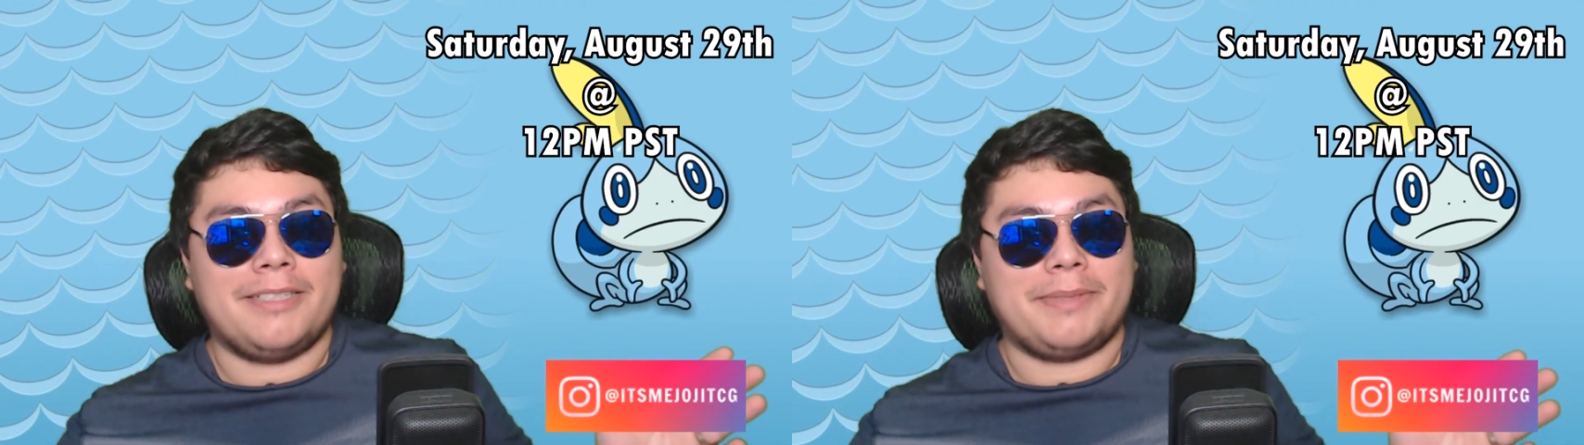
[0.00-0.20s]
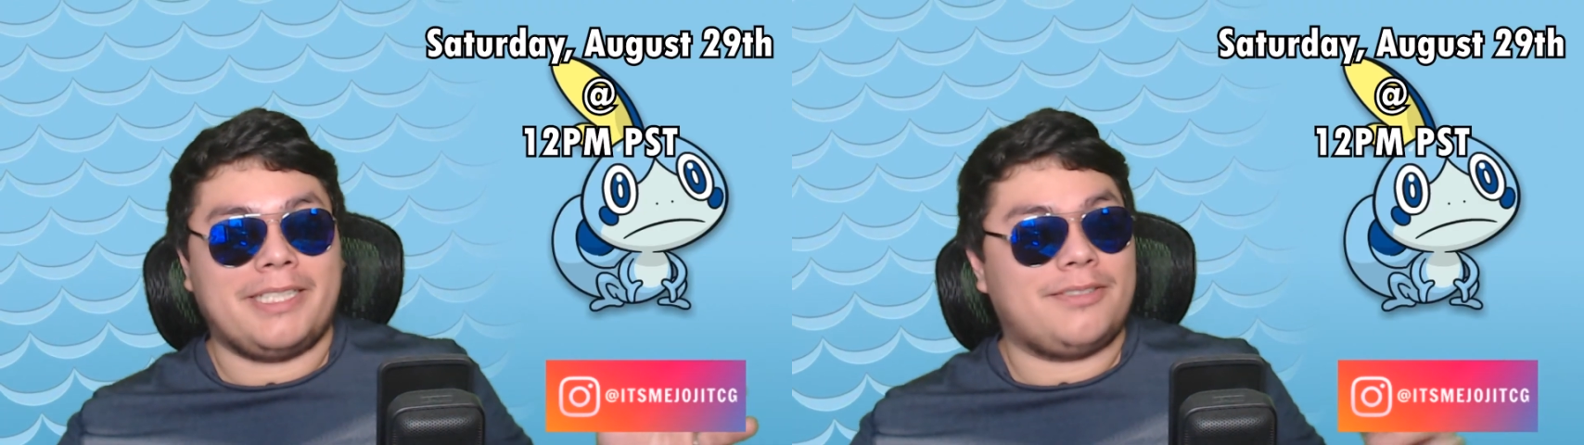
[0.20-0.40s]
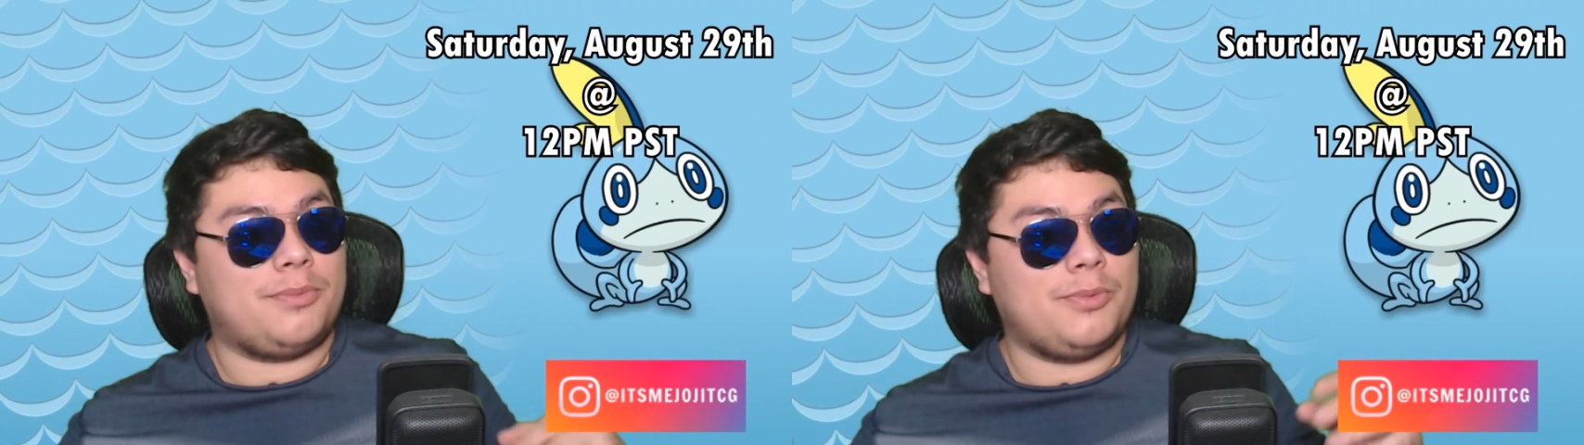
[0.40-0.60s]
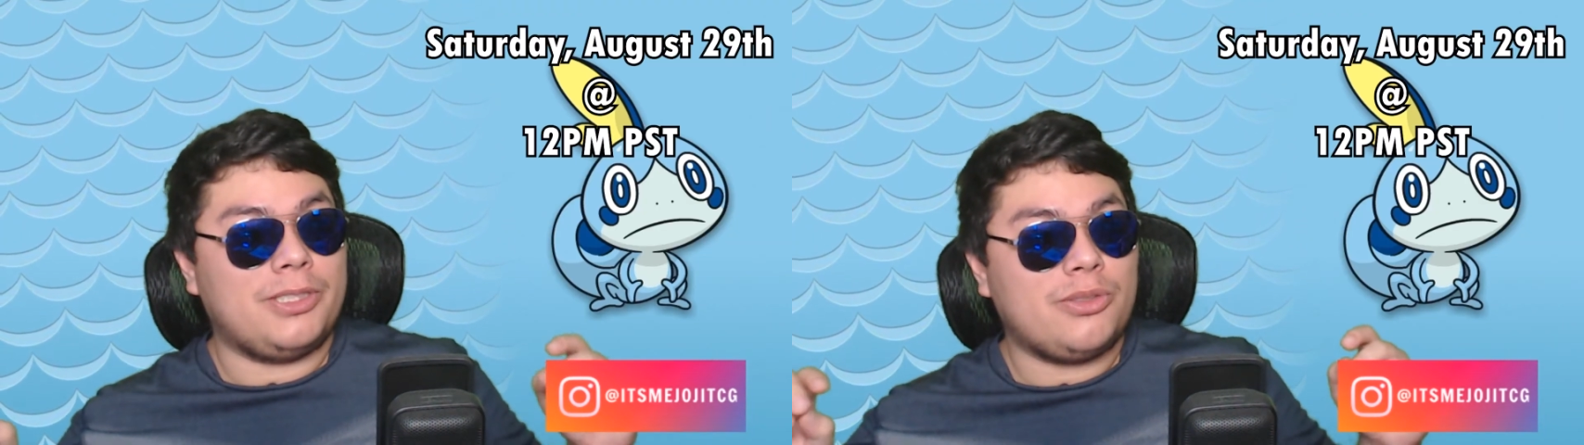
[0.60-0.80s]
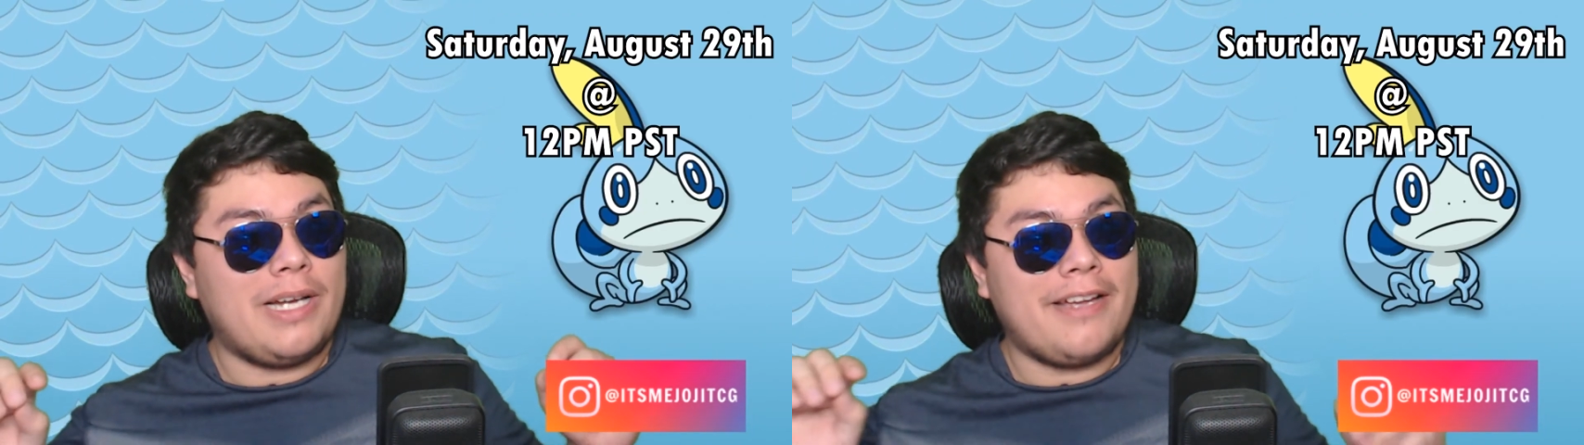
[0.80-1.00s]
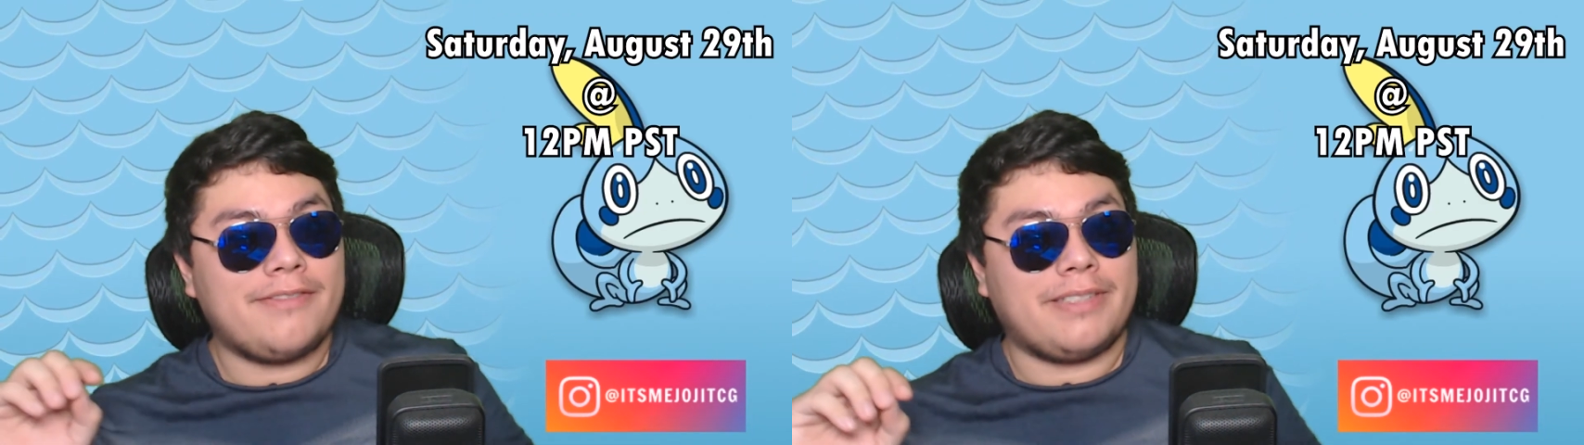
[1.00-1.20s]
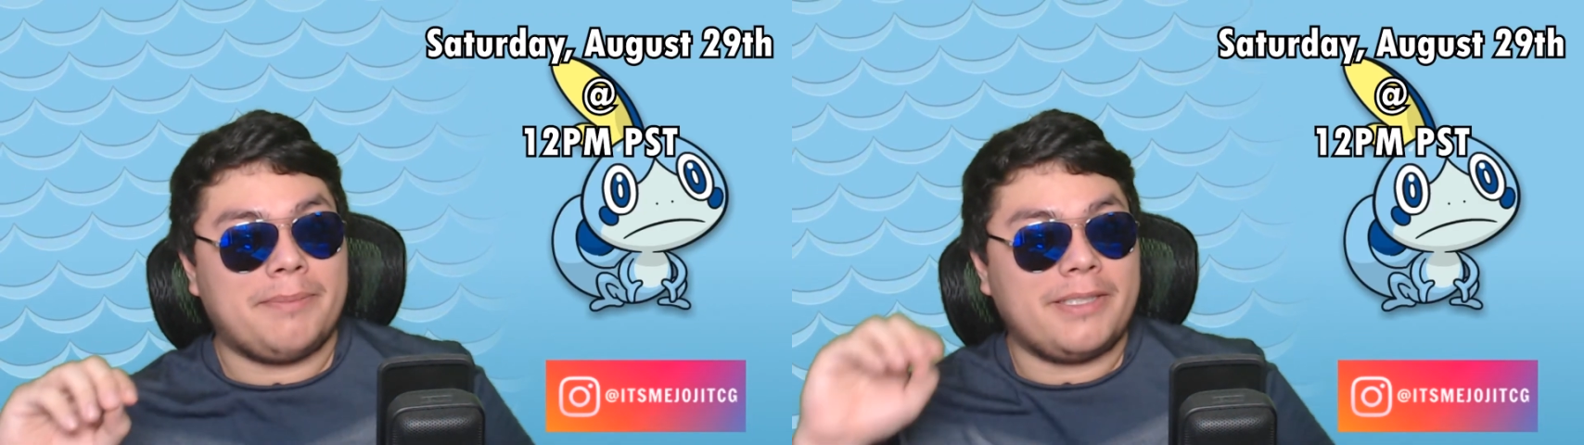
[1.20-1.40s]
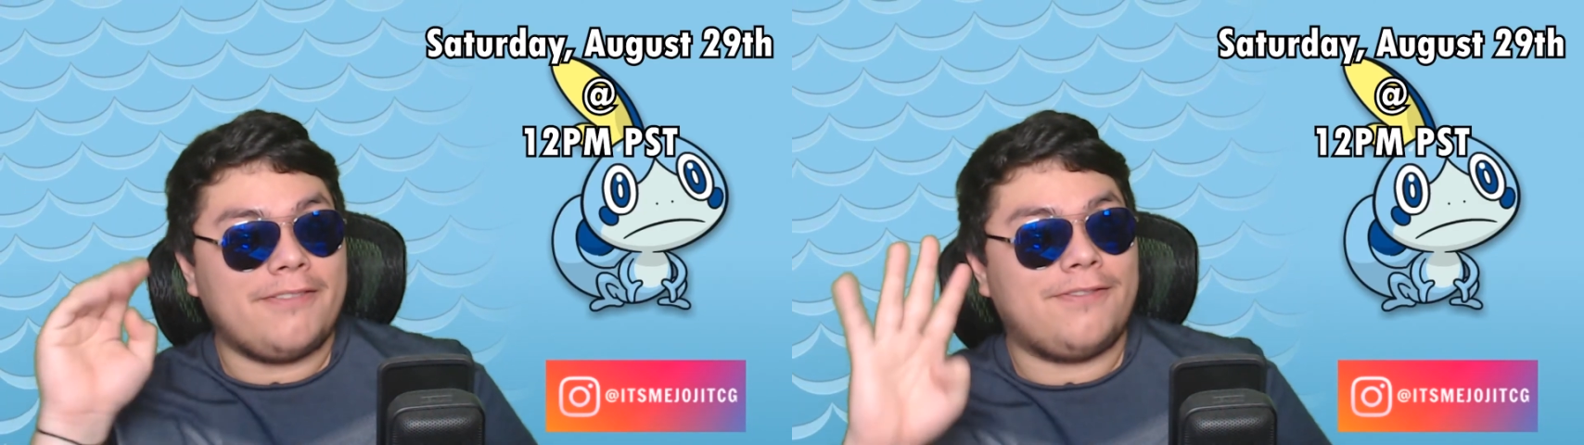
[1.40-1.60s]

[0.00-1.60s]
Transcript: because we still have, I believe,